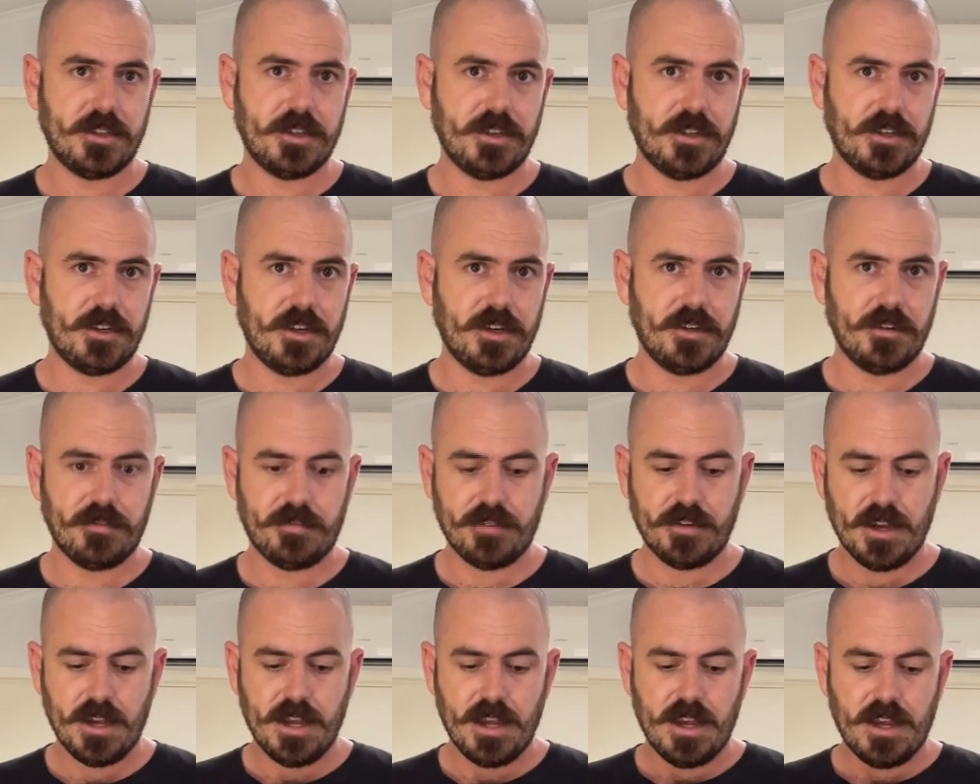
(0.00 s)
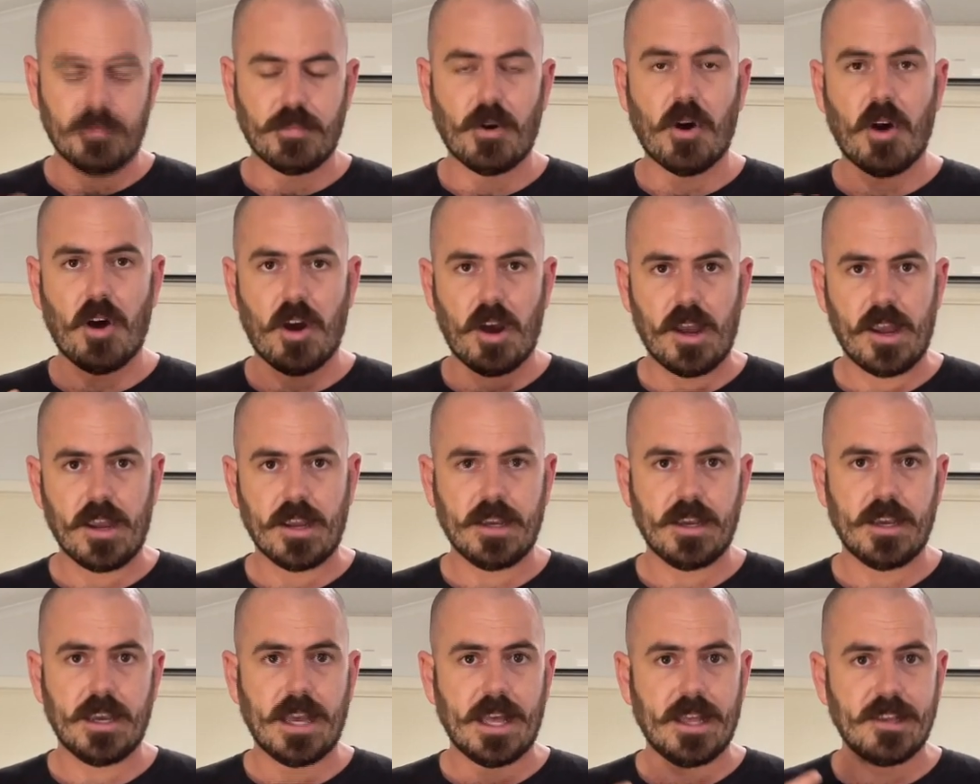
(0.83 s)
alternative to
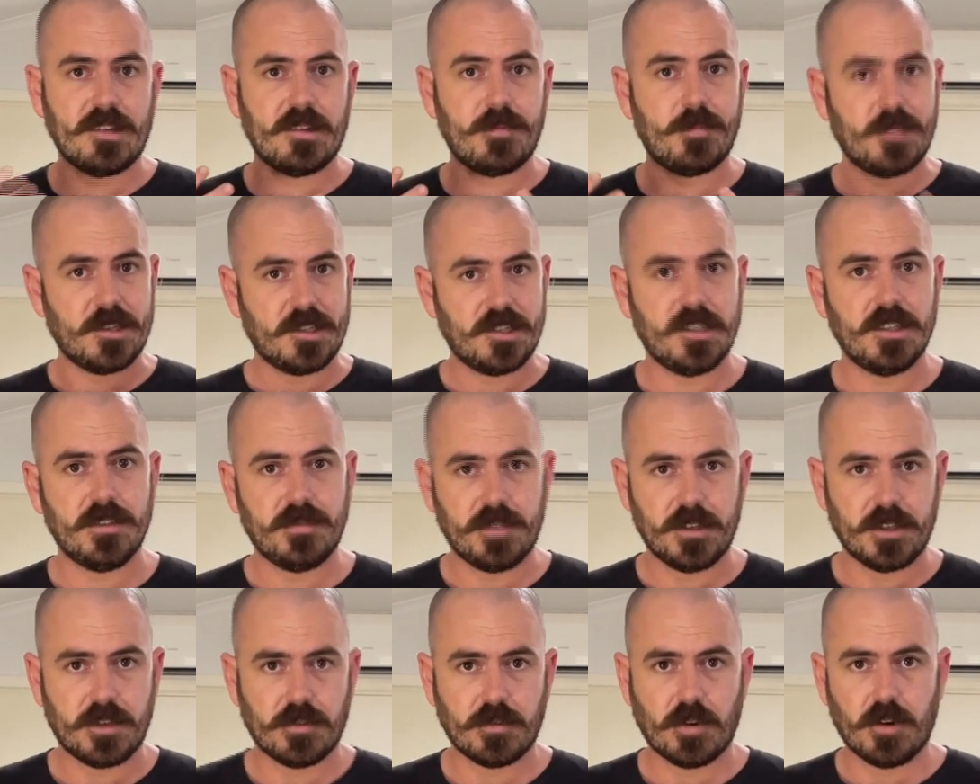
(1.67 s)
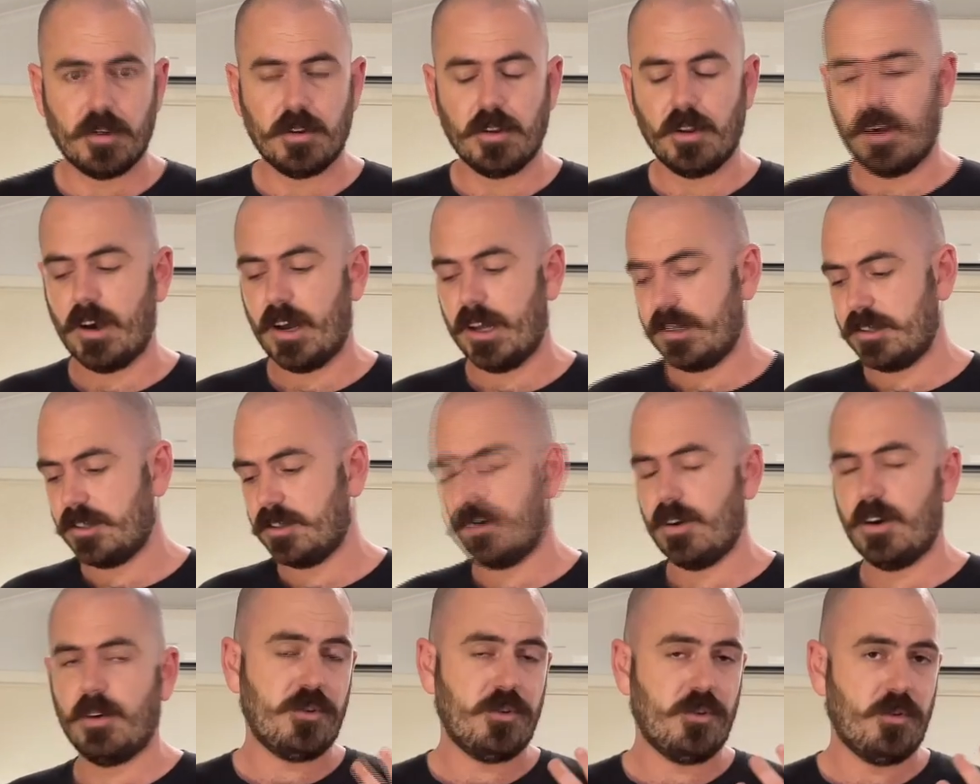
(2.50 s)
buying a specific grow light.
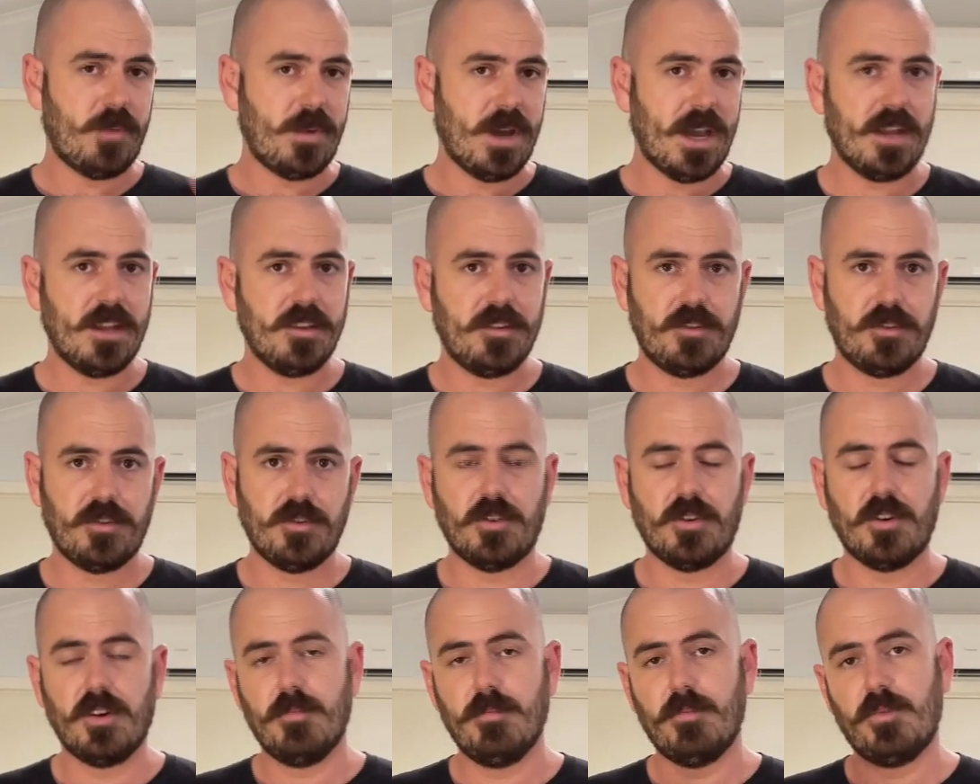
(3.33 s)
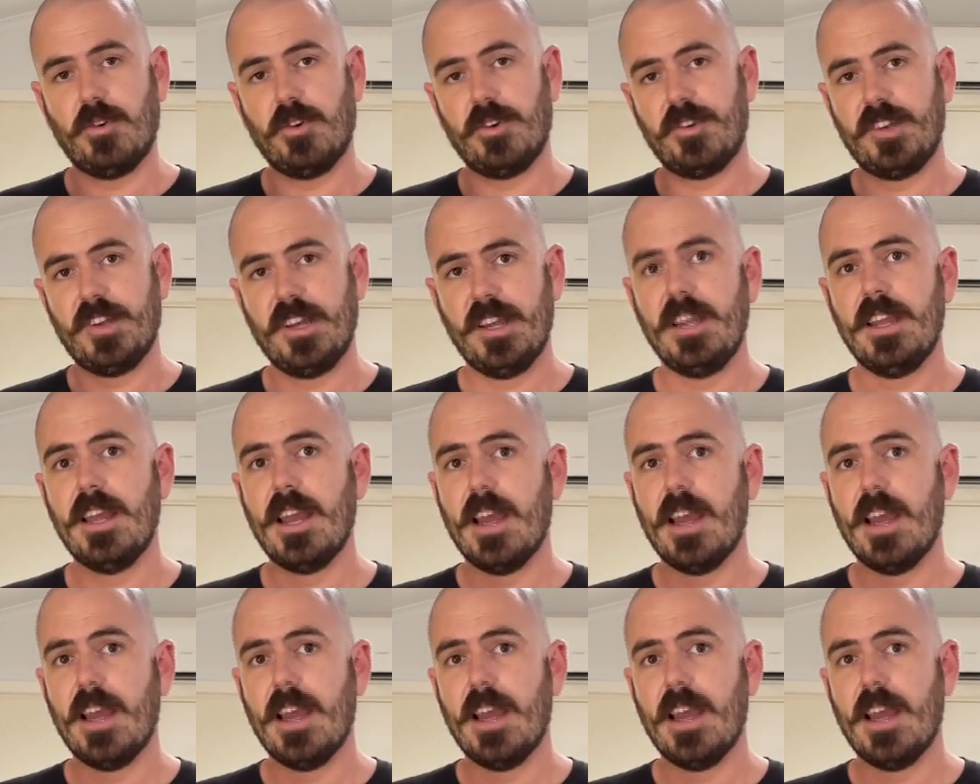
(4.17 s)
I went to a pet store and bought